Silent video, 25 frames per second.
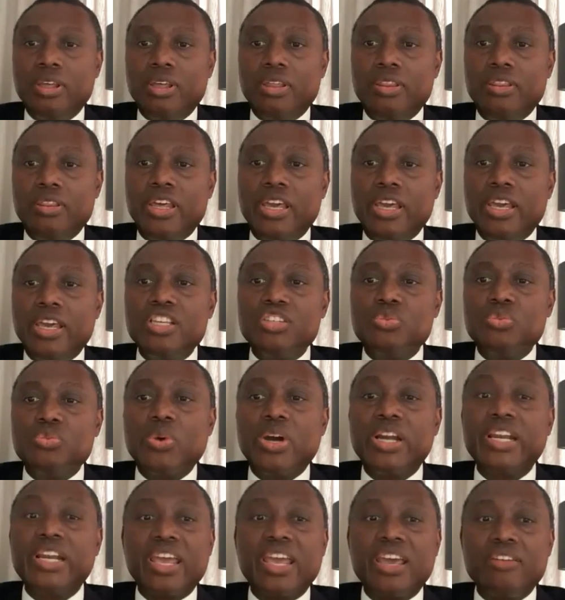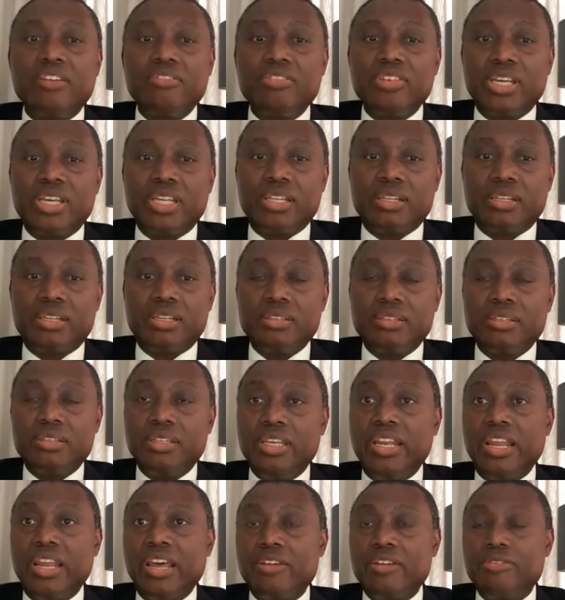There is one caveat
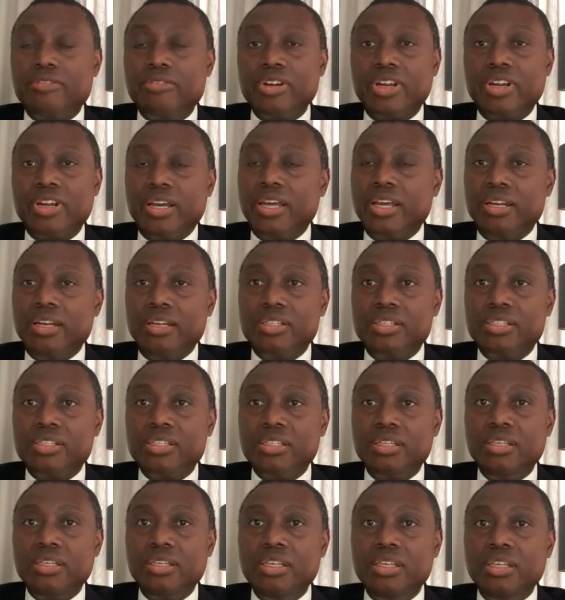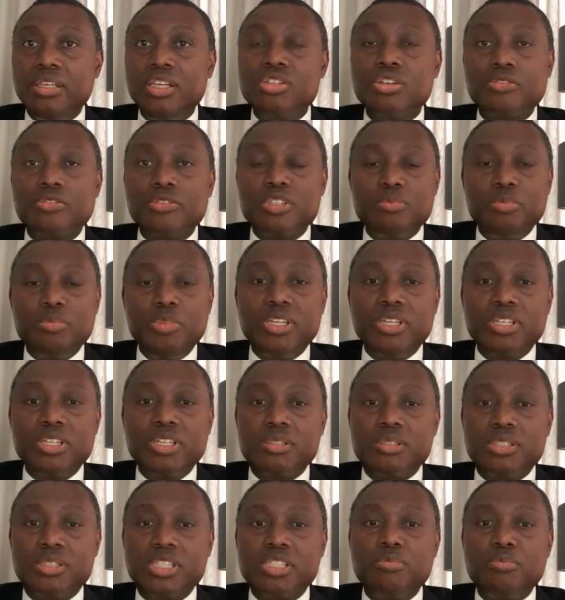in Africa, and each of the
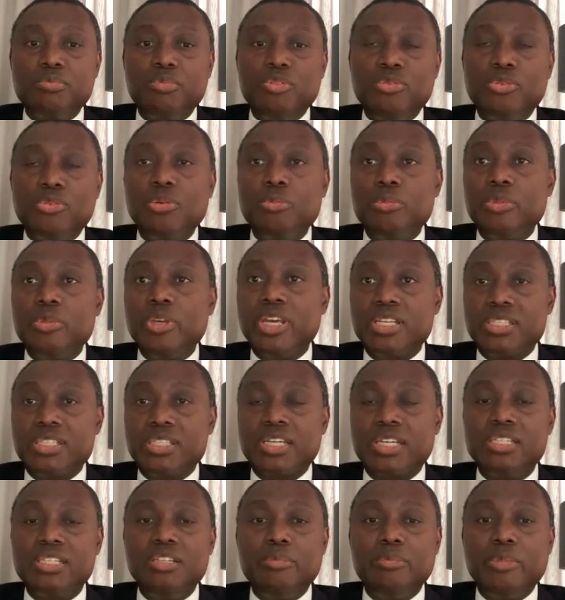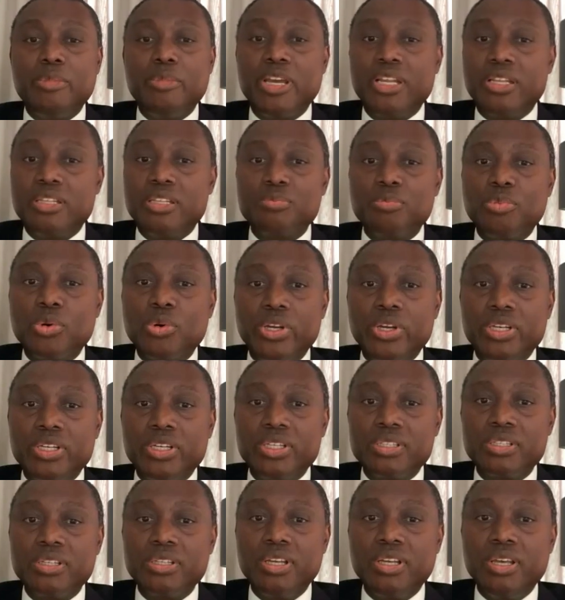speakers just before me has actually made this
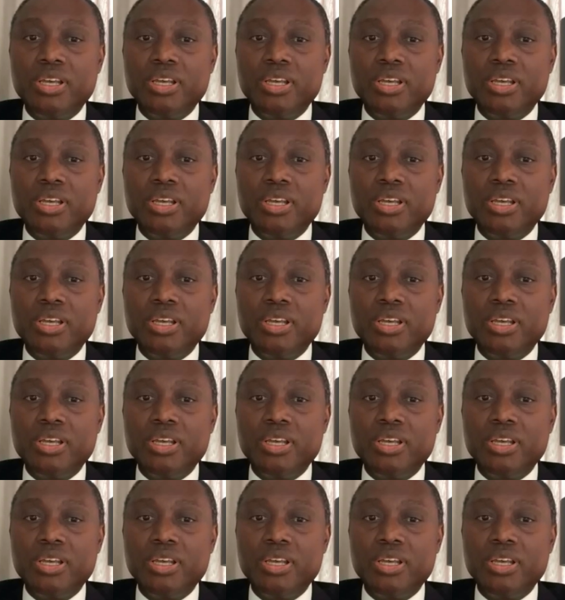point.